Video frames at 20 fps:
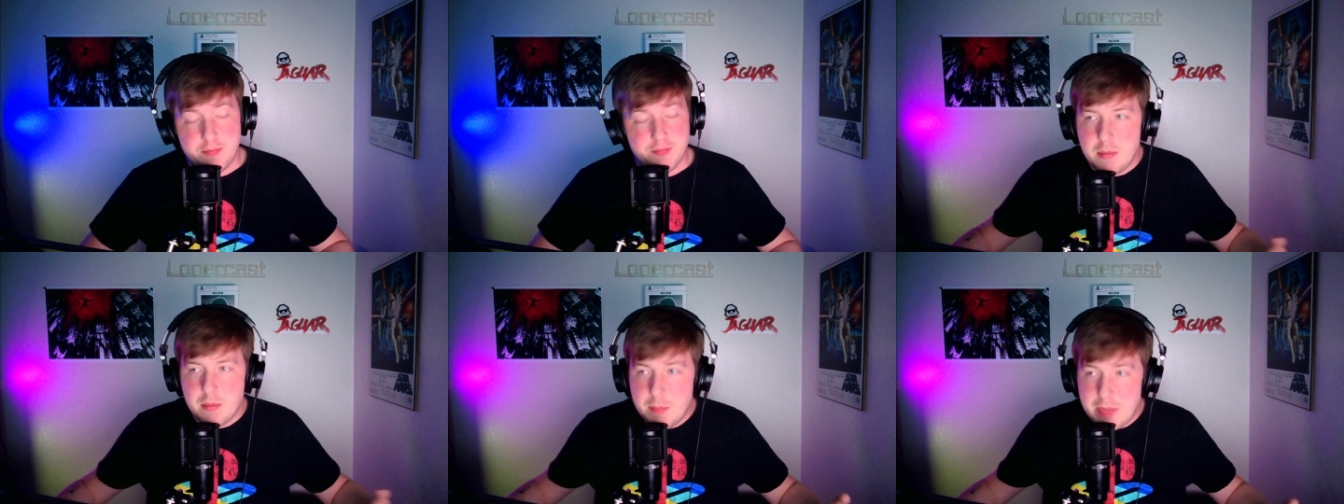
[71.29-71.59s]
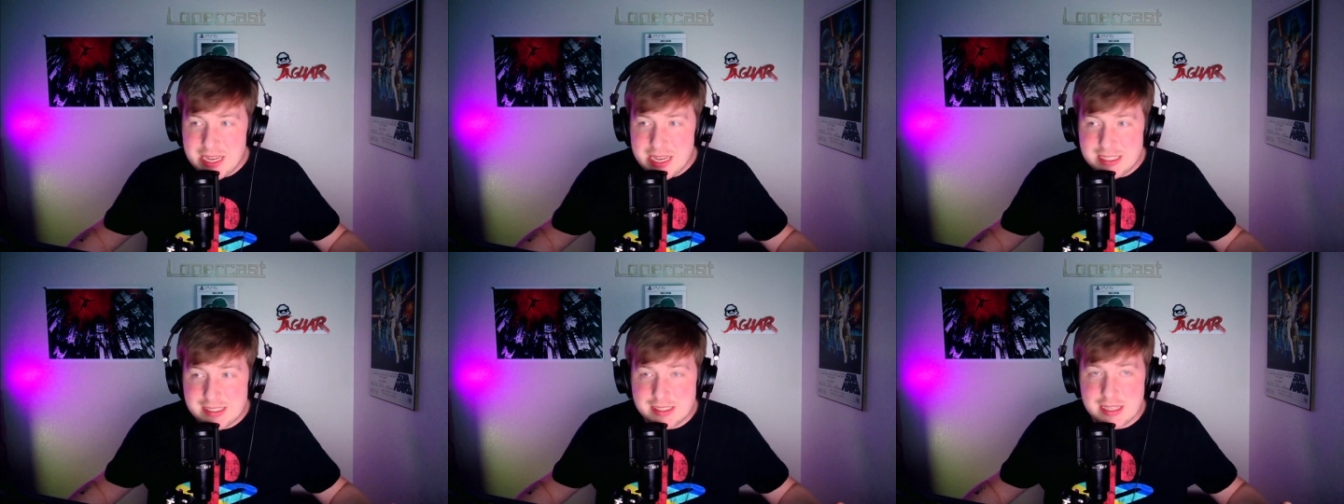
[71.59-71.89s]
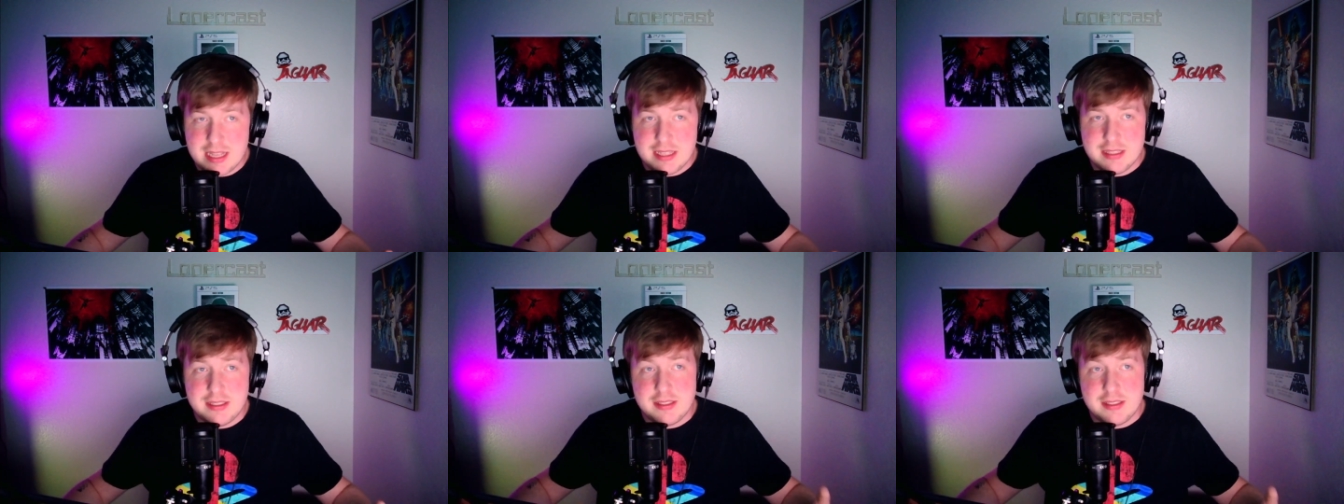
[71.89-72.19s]
Makes
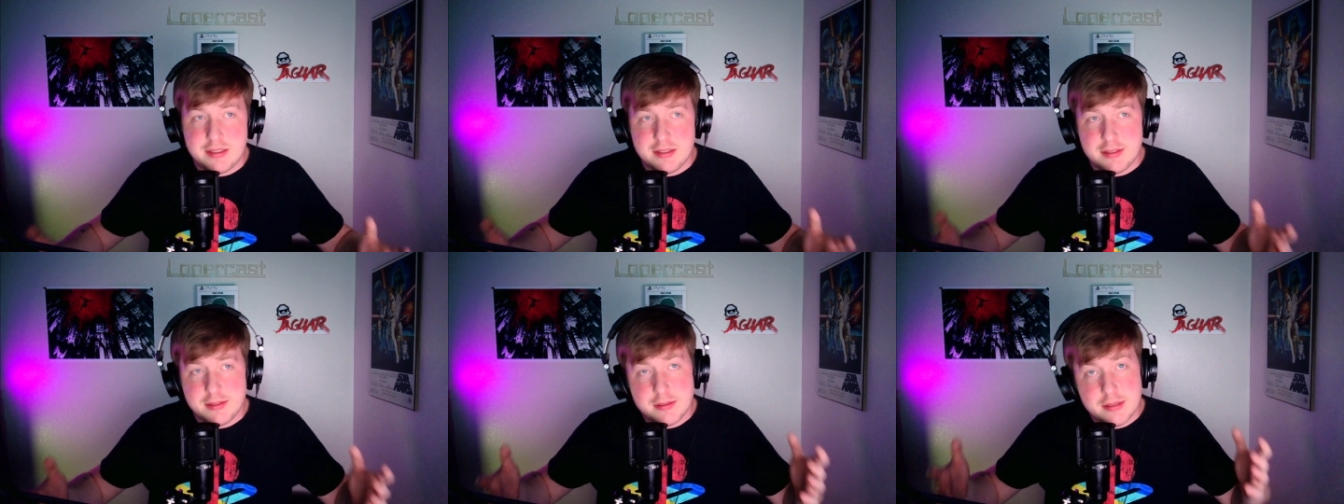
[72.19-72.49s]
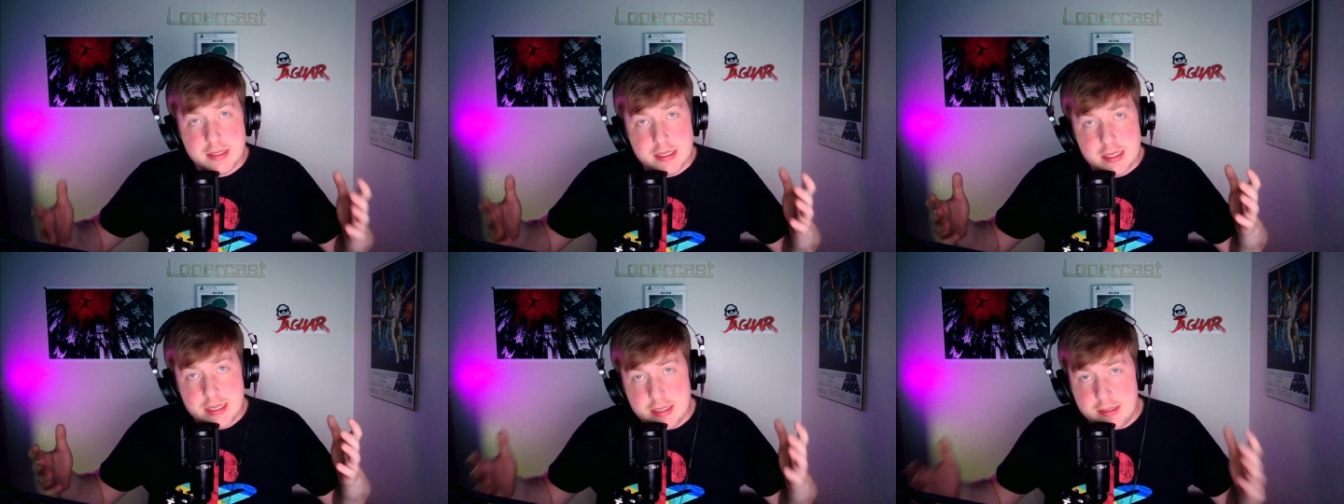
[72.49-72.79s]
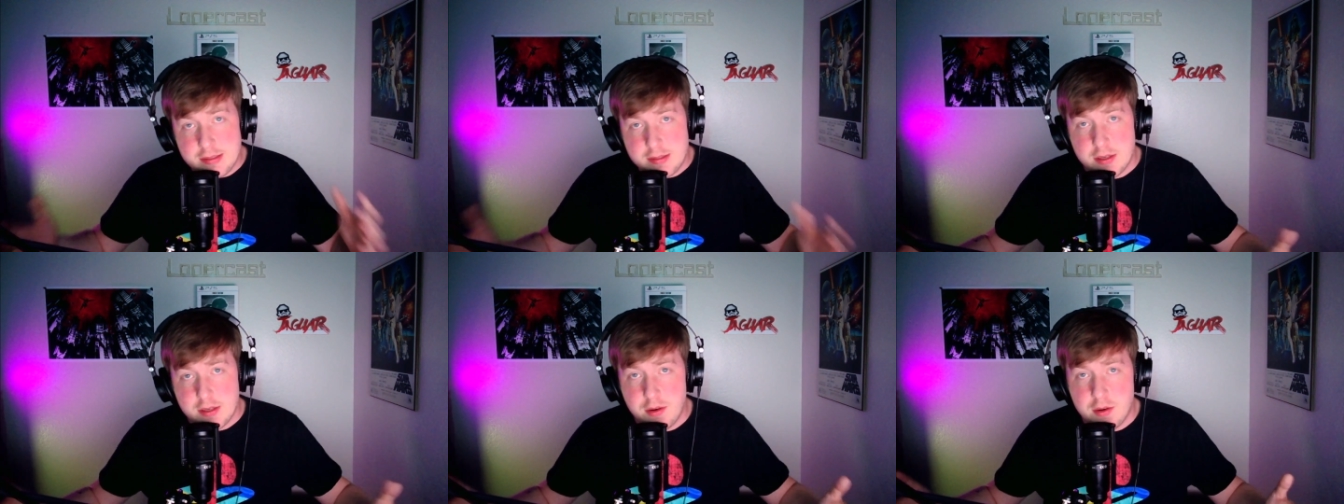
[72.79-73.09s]
sense.
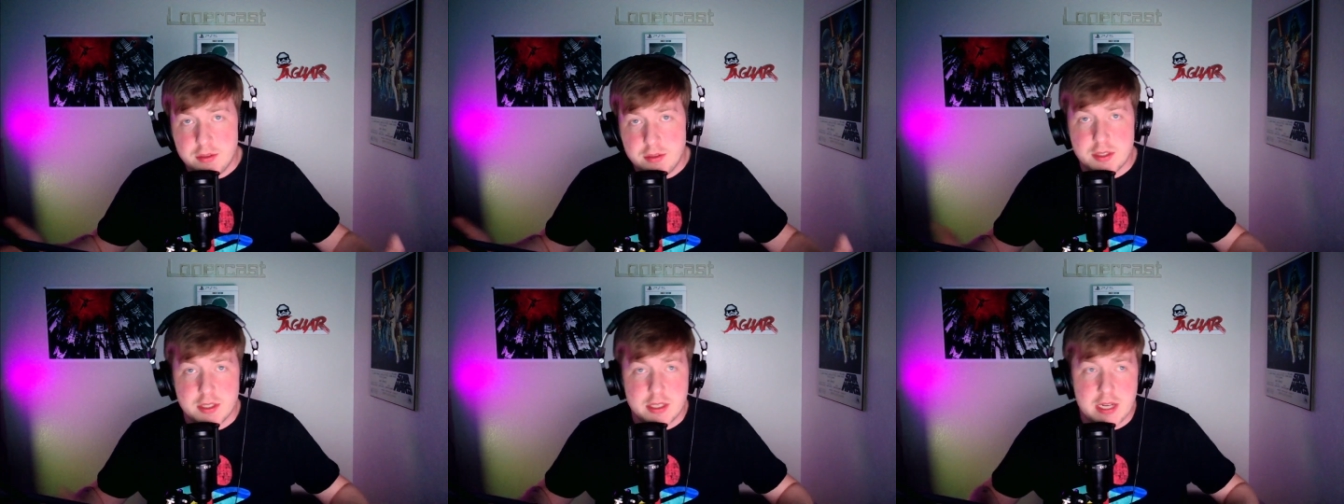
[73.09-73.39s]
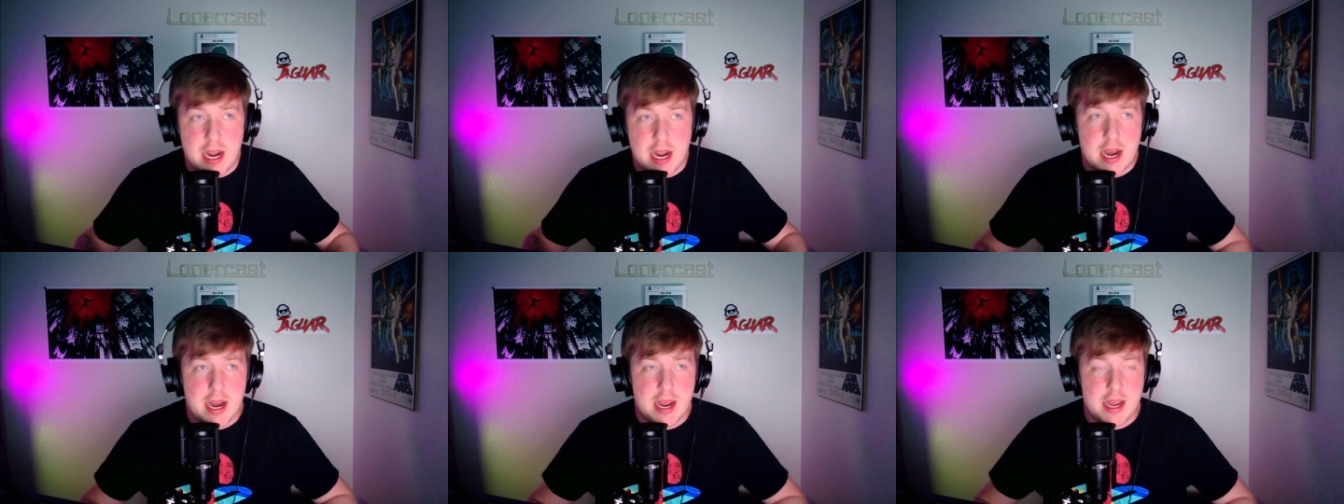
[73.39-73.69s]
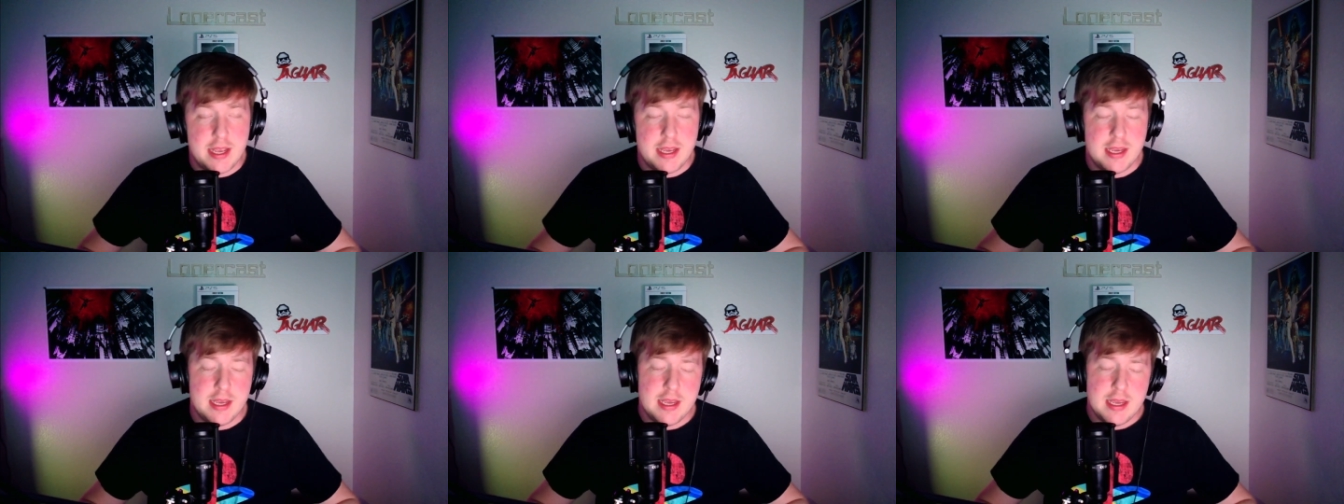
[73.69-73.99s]
He's an older
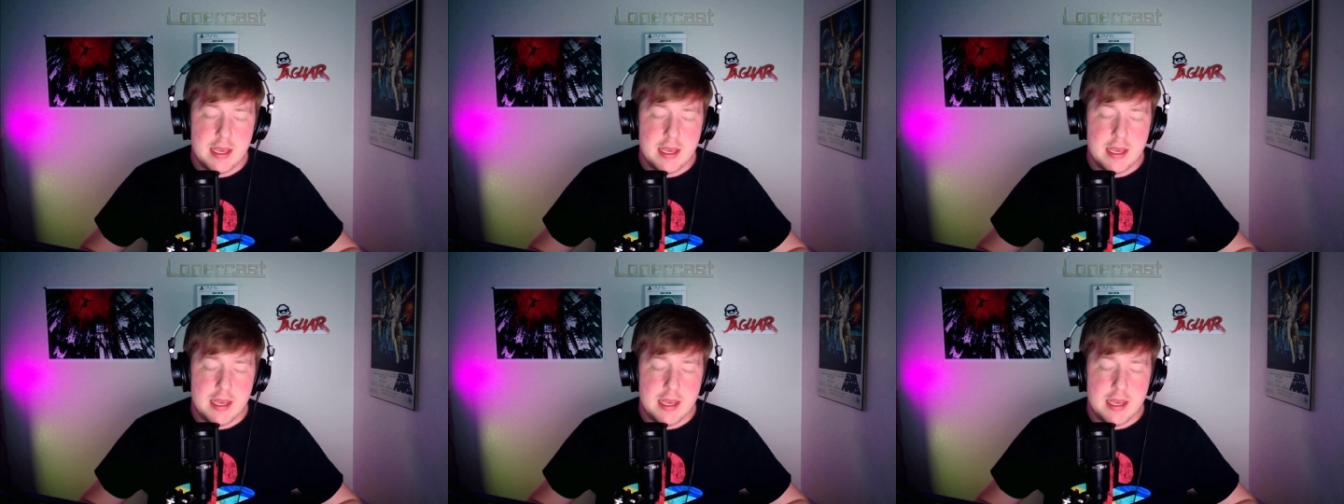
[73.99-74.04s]
guy.